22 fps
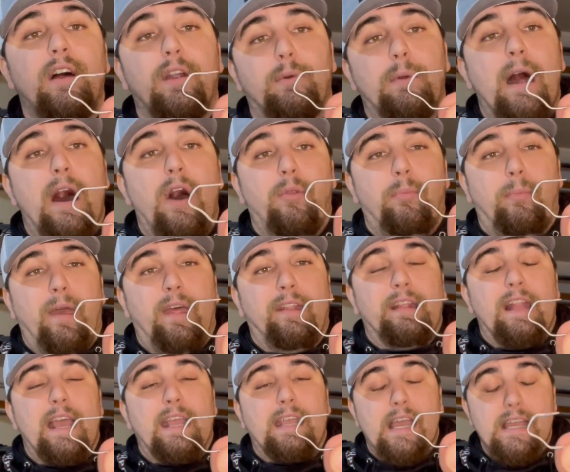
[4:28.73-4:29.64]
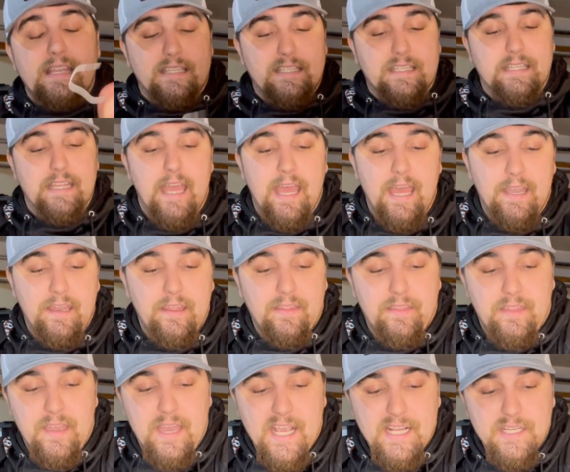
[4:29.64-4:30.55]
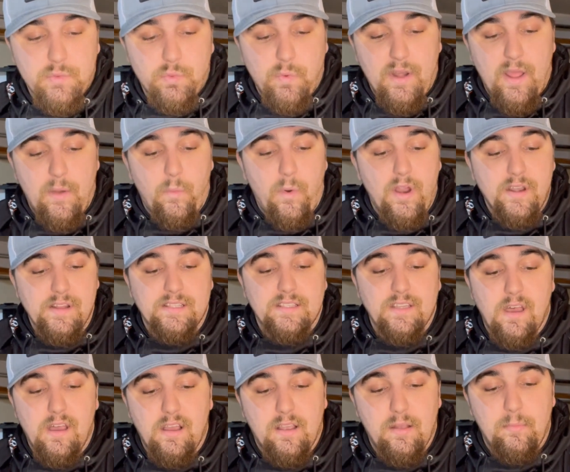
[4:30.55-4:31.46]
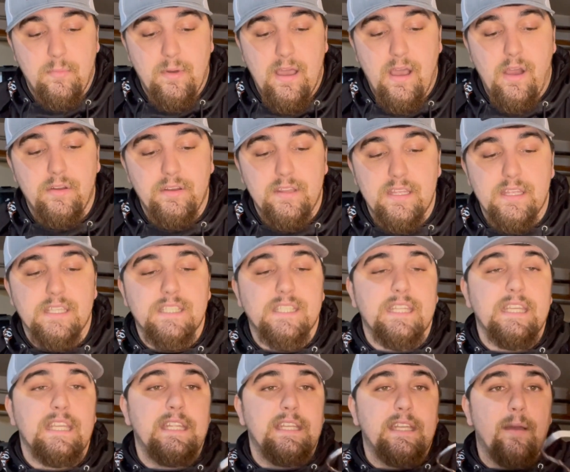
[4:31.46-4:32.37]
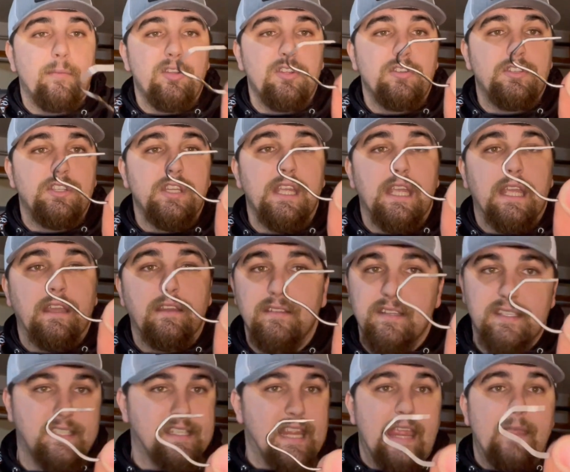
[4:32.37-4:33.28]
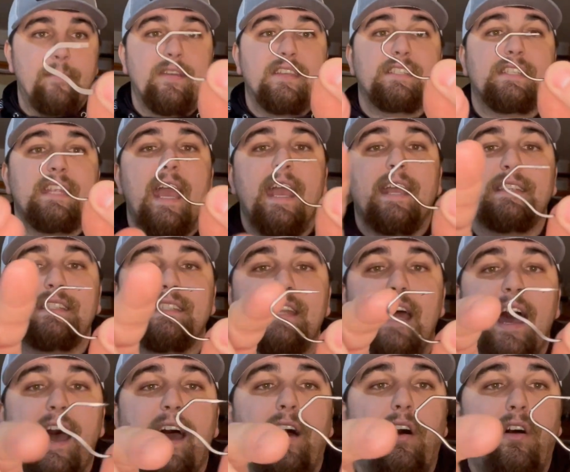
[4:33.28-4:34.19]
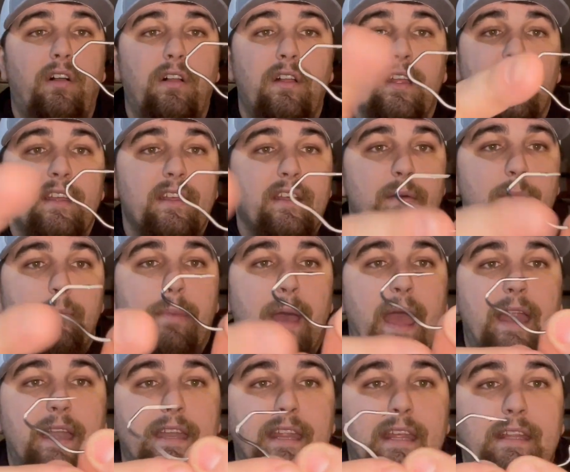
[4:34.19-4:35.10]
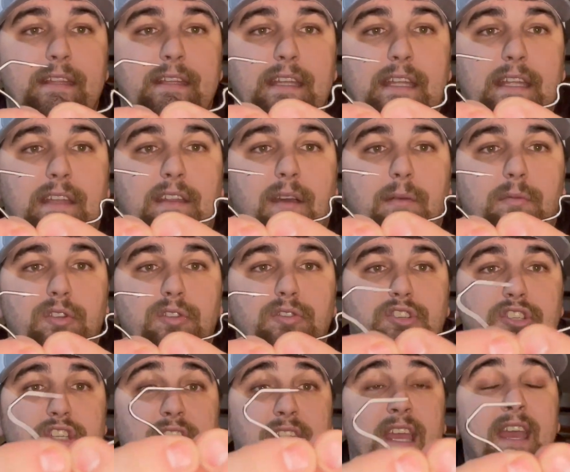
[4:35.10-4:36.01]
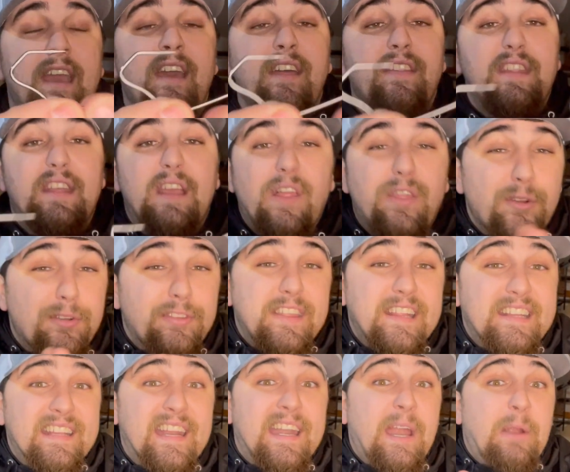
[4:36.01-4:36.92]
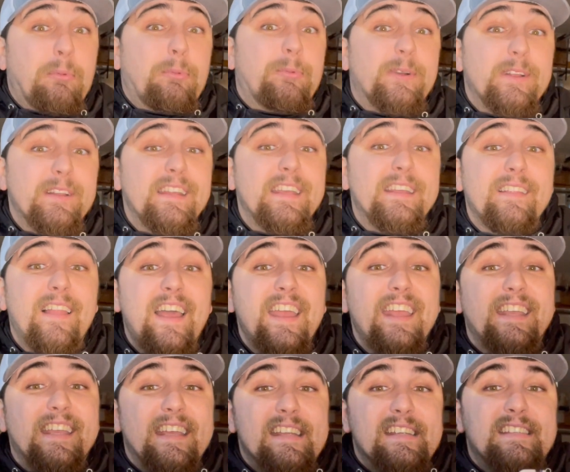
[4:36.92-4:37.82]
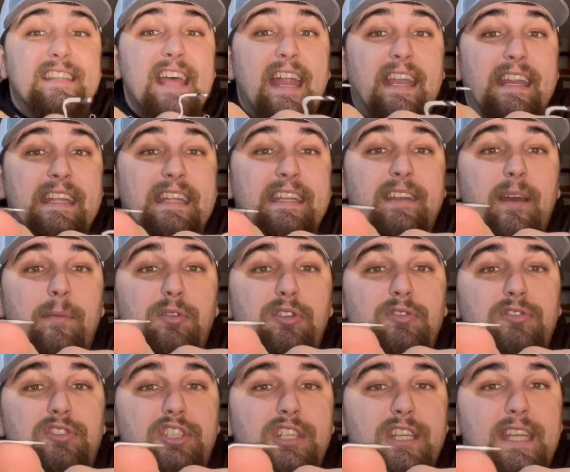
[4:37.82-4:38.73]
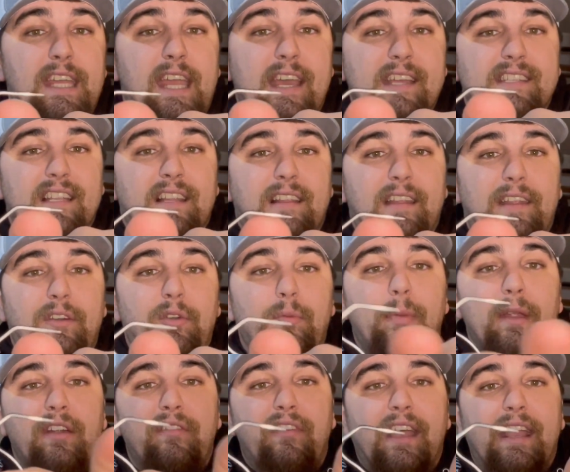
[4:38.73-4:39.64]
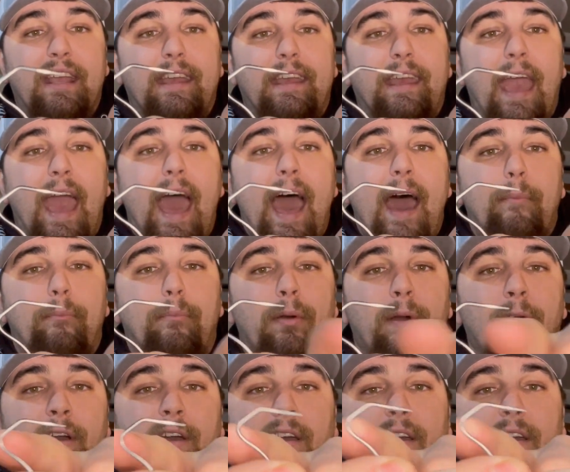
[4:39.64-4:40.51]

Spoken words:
round bend, like I said. The next one I want to talk about is the EWG. Same exact style bend in the EWG. The other thing that I really like is that EWG has a little bit of a gap